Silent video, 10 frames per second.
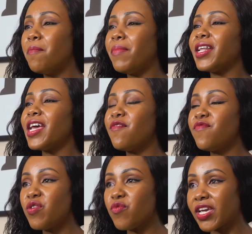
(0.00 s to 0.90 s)
but
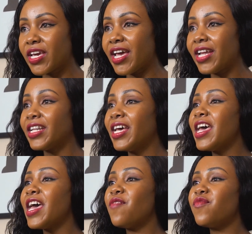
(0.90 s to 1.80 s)
every weekend,
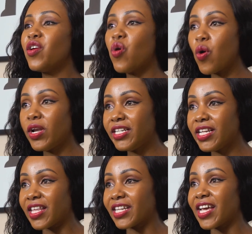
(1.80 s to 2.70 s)
every holiday
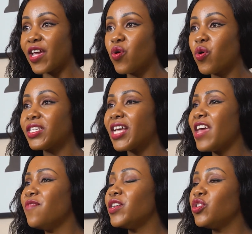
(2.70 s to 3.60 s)
that I got, I
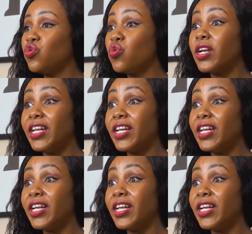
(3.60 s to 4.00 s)
even took